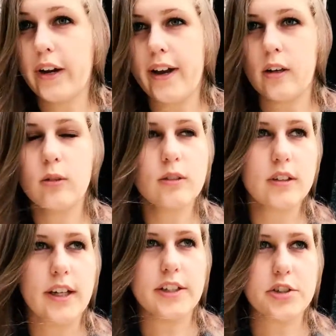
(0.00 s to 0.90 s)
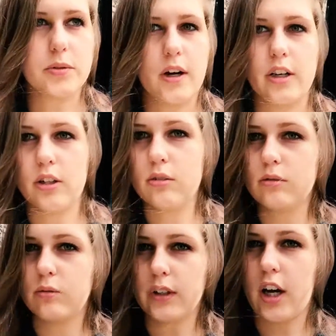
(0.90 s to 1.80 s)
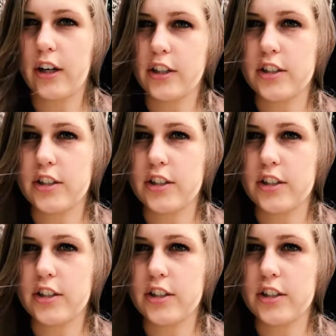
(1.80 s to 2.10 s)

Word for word: We're now in Toronto. We got our